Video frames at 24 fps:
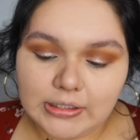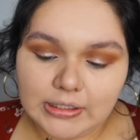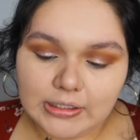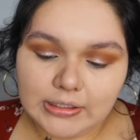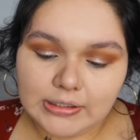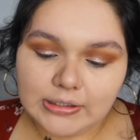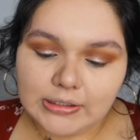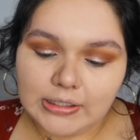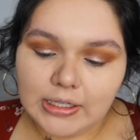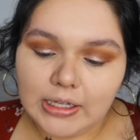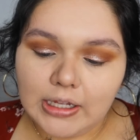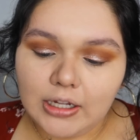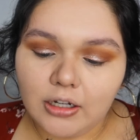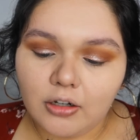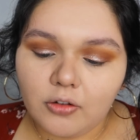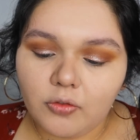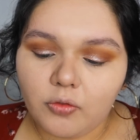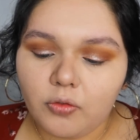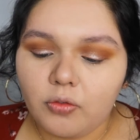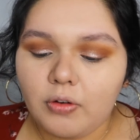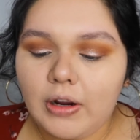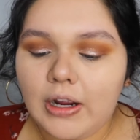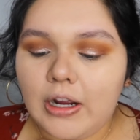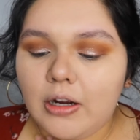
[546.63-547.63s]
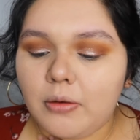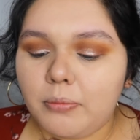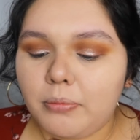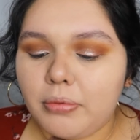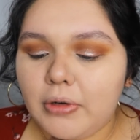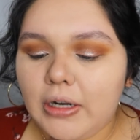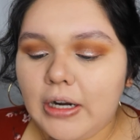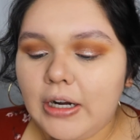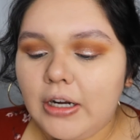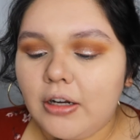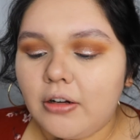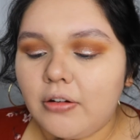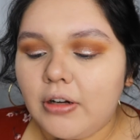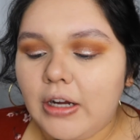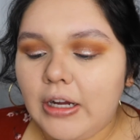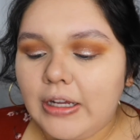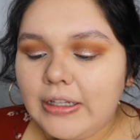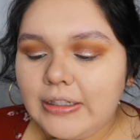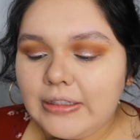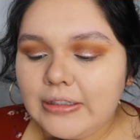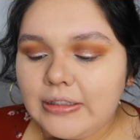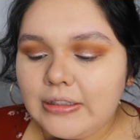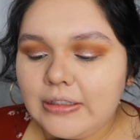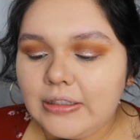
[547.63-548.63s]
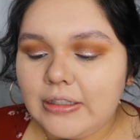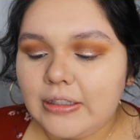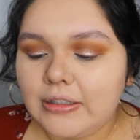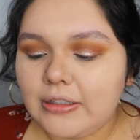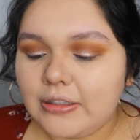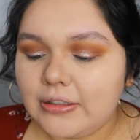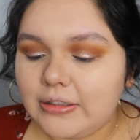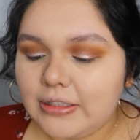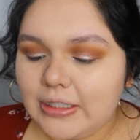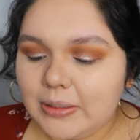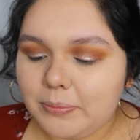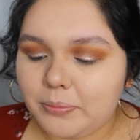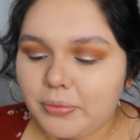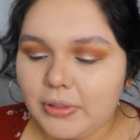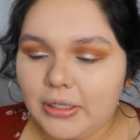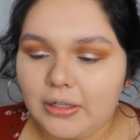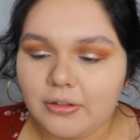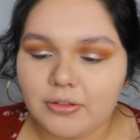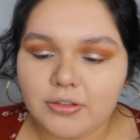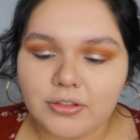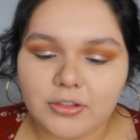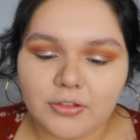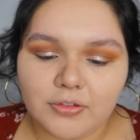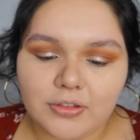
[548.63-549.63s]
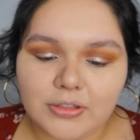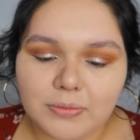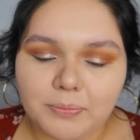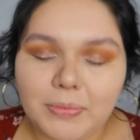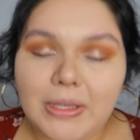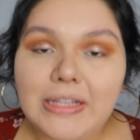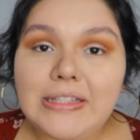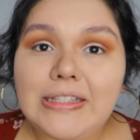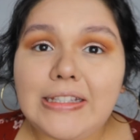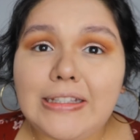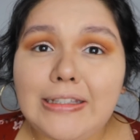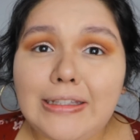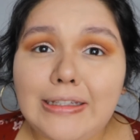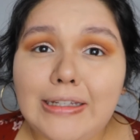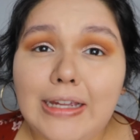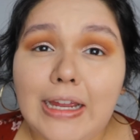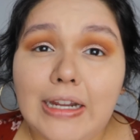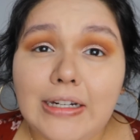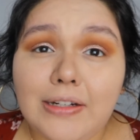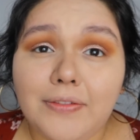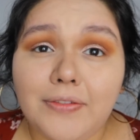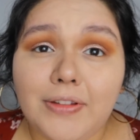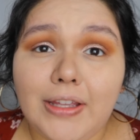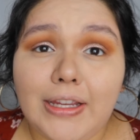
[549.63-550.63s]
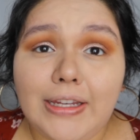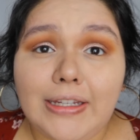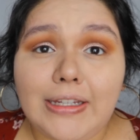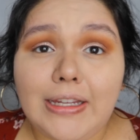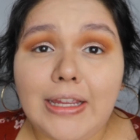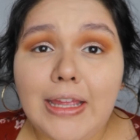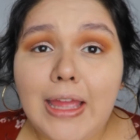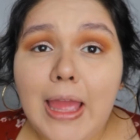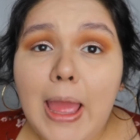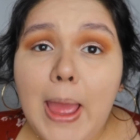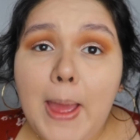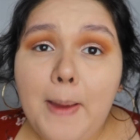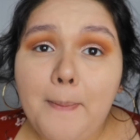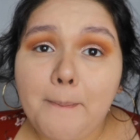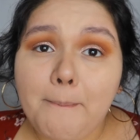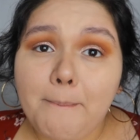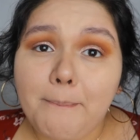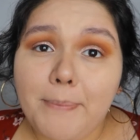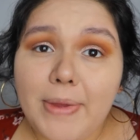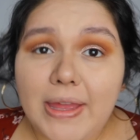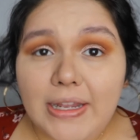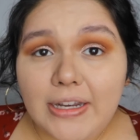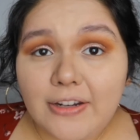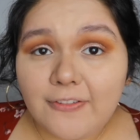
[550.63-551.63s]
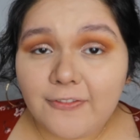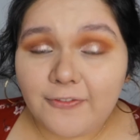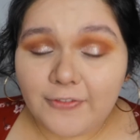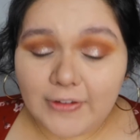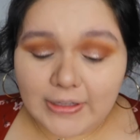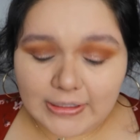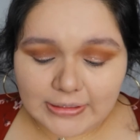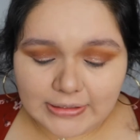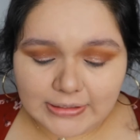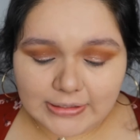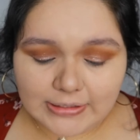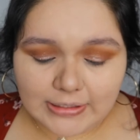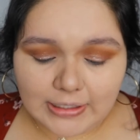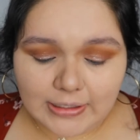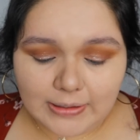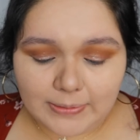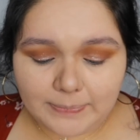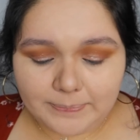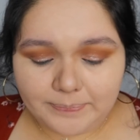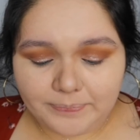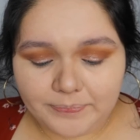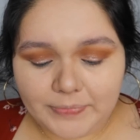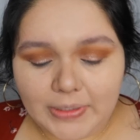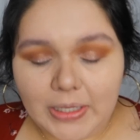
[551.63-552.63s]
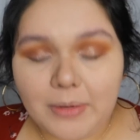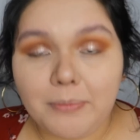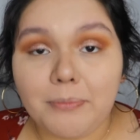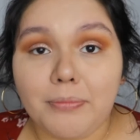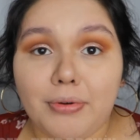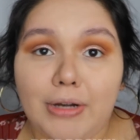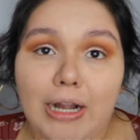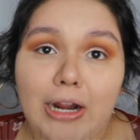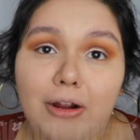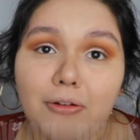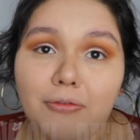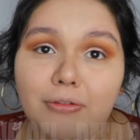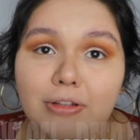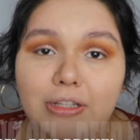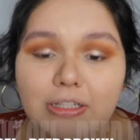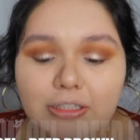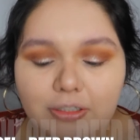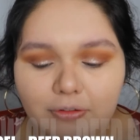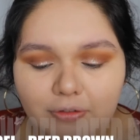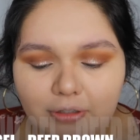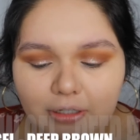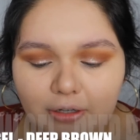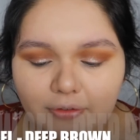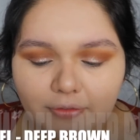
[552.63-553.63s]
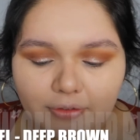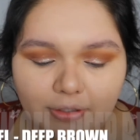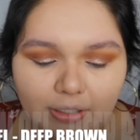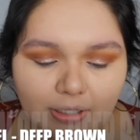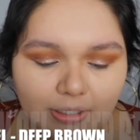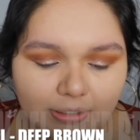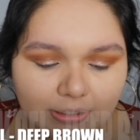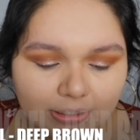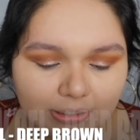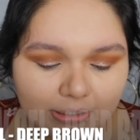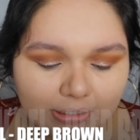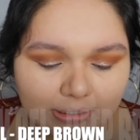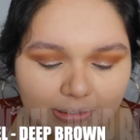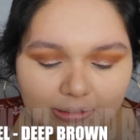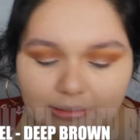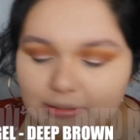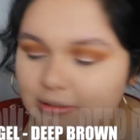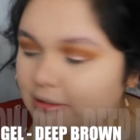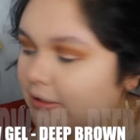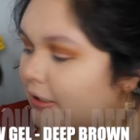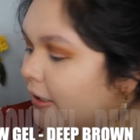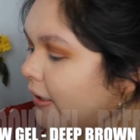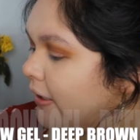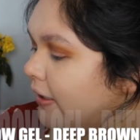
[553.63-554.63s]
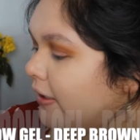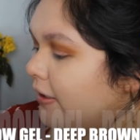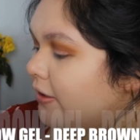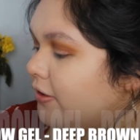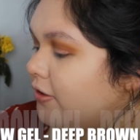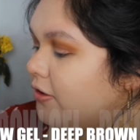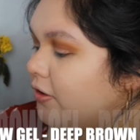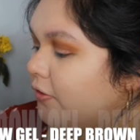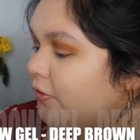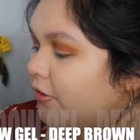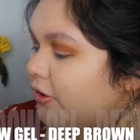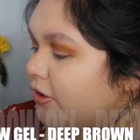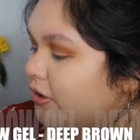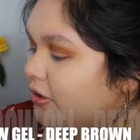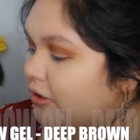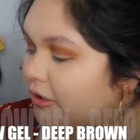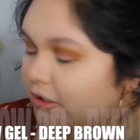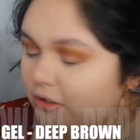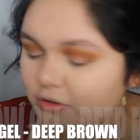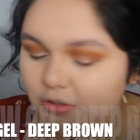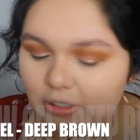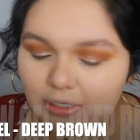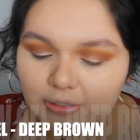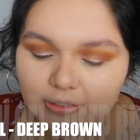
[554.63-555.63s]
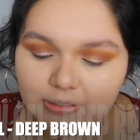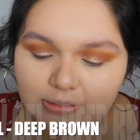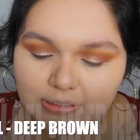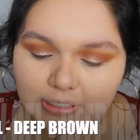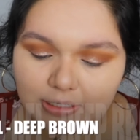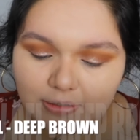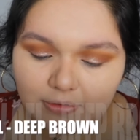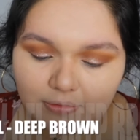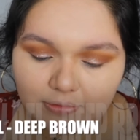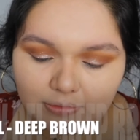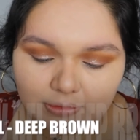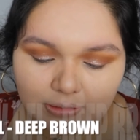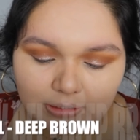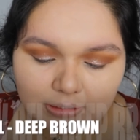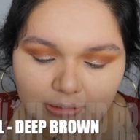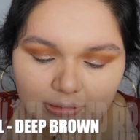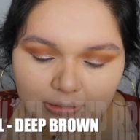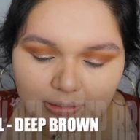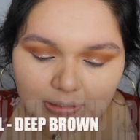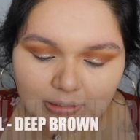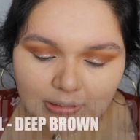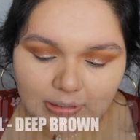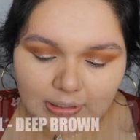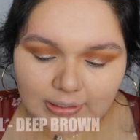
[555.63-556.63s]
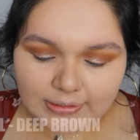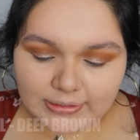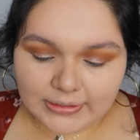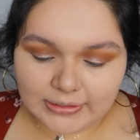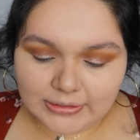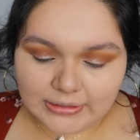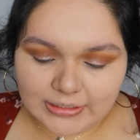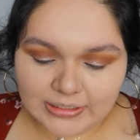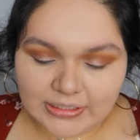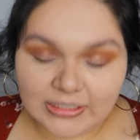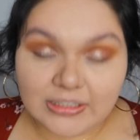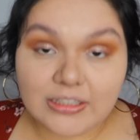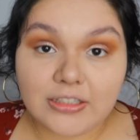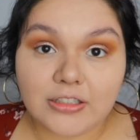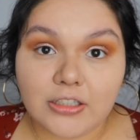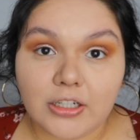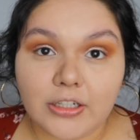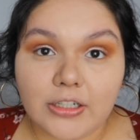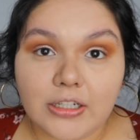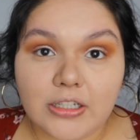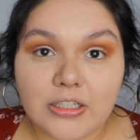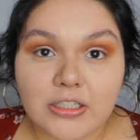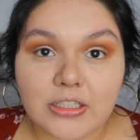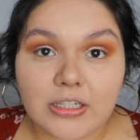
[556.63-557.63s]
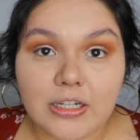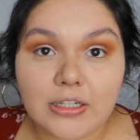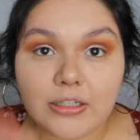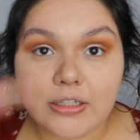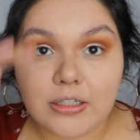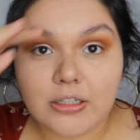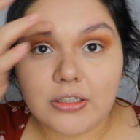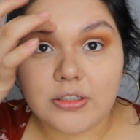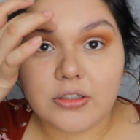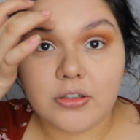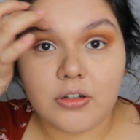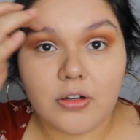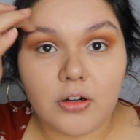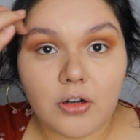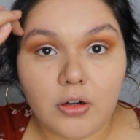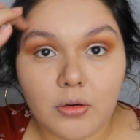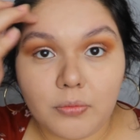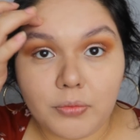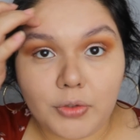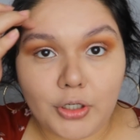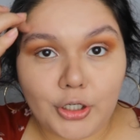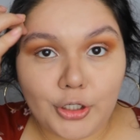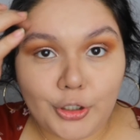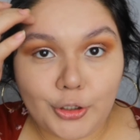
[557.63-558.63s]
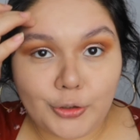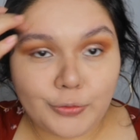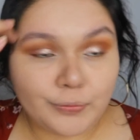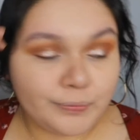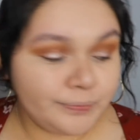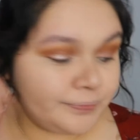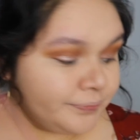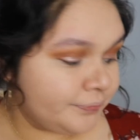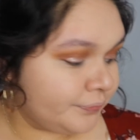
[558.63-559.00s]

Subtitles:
is the e.l.f. Wow Brow in the deep brown. So it's basically kind of like Benefits Brow Wiz or whatever the heck it is. So we're just gonna try this out, and I get this in the darkest shade because your homegirl